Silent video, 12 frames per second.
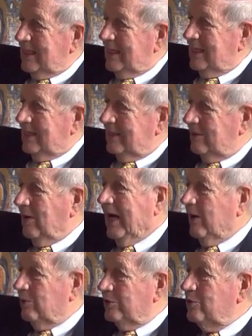and you know
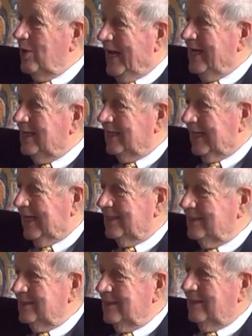how will you handle that?
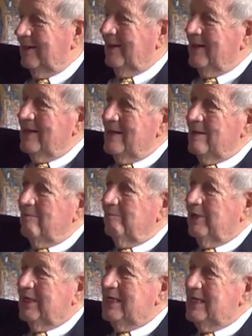Uh,
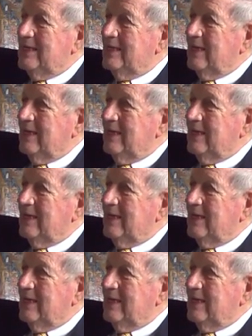but he